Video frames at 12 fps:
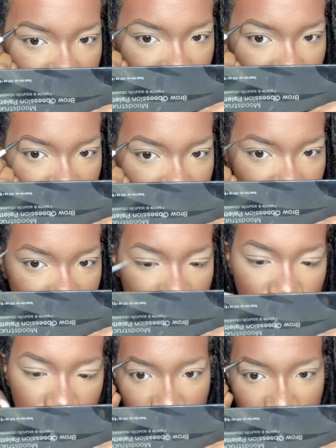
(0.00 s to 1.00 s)
over here.
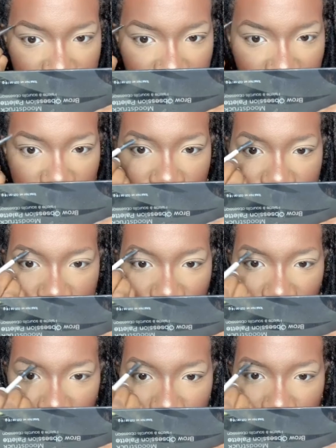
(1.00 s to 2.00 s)
Take your
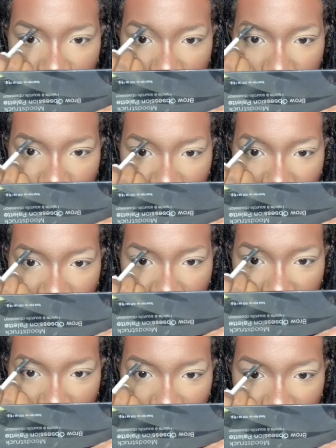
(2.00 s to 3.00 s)
time getting it
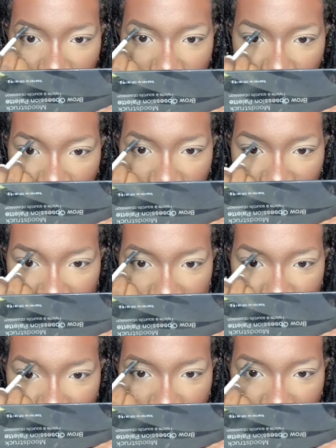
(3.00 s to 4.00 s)
right. All right,
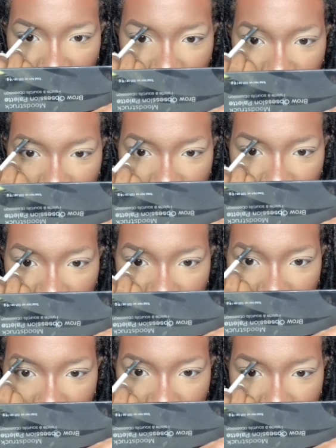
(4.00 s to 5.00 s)
so now I'm going to
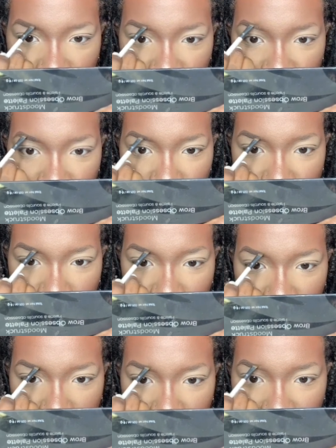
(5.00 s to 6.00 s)
follow through
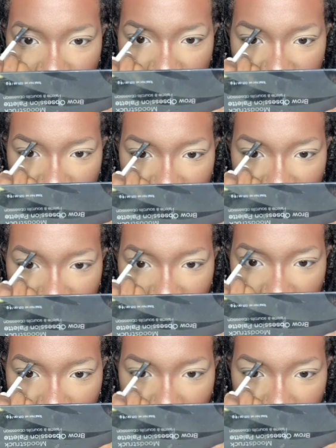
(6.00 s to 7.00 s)
and bring that
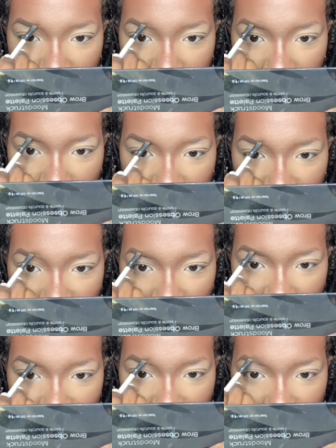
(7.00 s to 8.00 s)
line all the way,
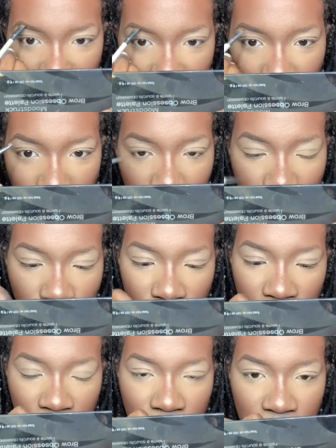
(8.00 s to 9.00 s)
not all the
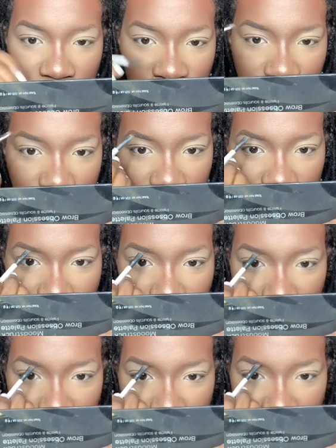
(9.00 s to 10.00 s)
way, but
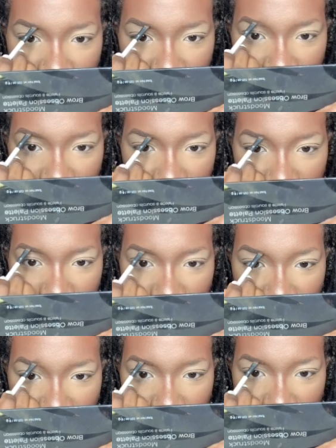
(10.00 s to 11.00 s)
bring it in,
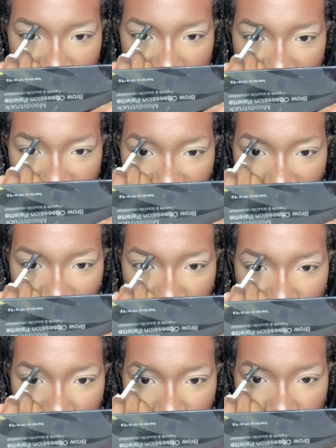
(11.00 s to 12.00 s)
and you want to stop
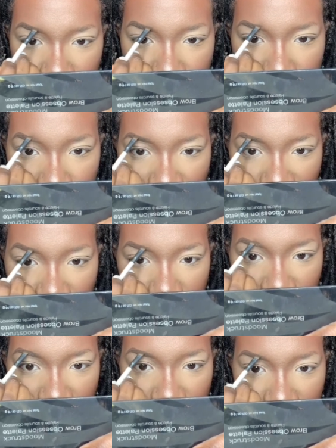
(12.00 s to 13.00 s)
right
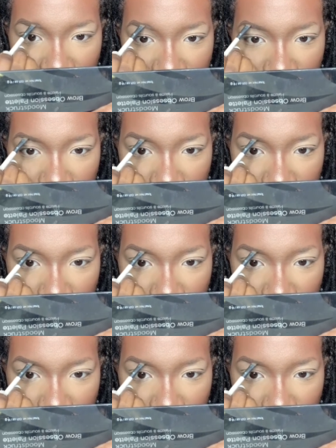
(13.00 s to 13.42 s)
about here